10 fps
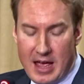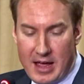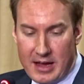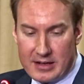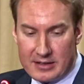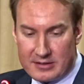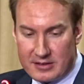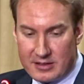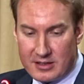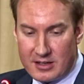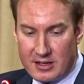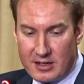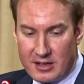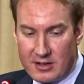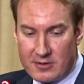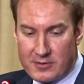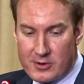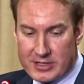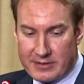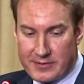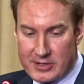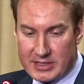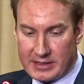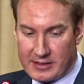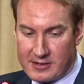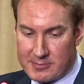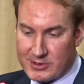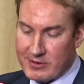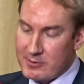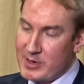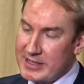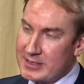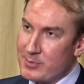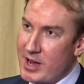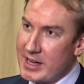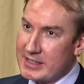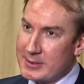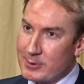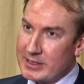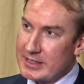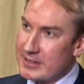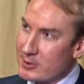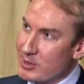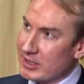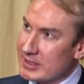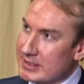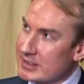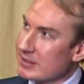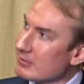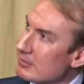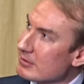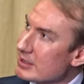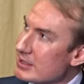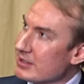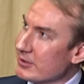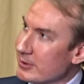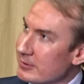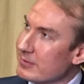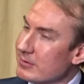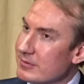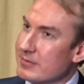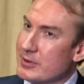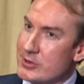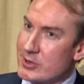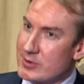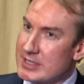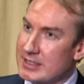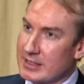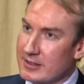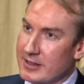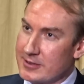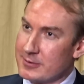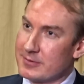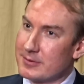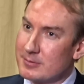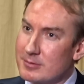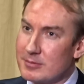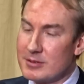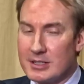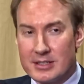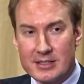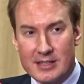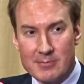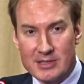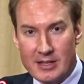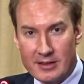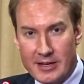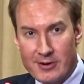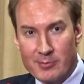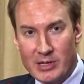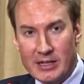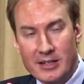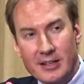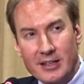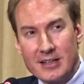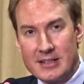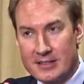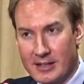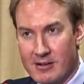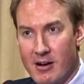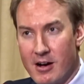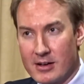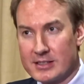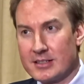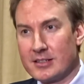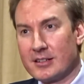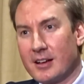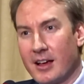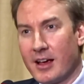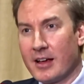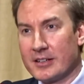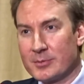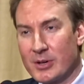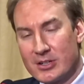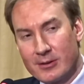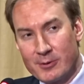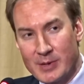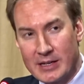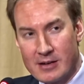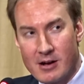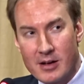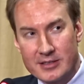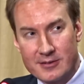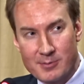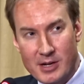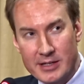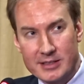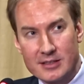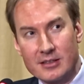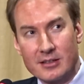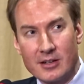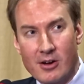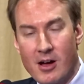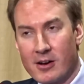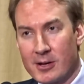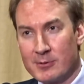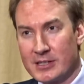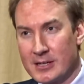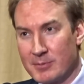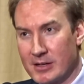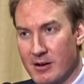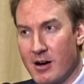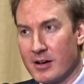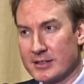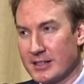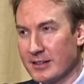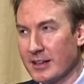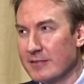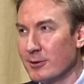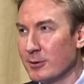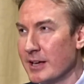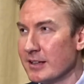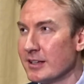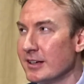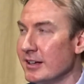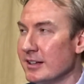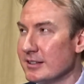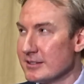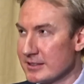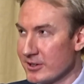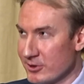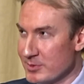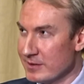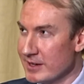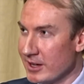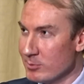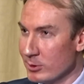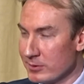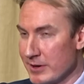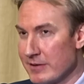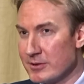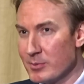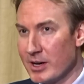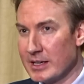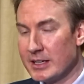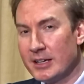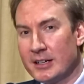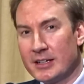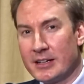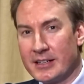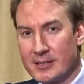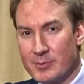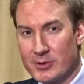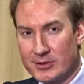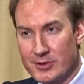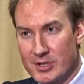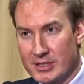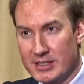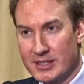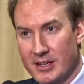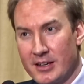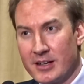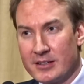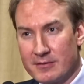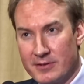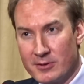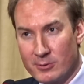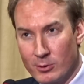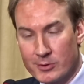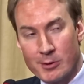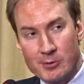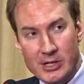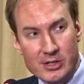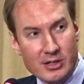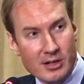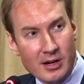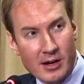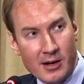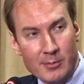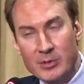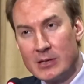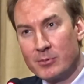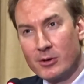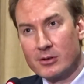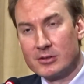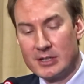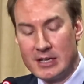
And of course, the first thing that comes to everybody's mind is when they hear about this sort of futuristic kind of stem cell therapy is the cost. And especially if we make it customized, how can we keep the cost at a level that this is going to be available for everybody, as opposed to just the few ultra-rich people.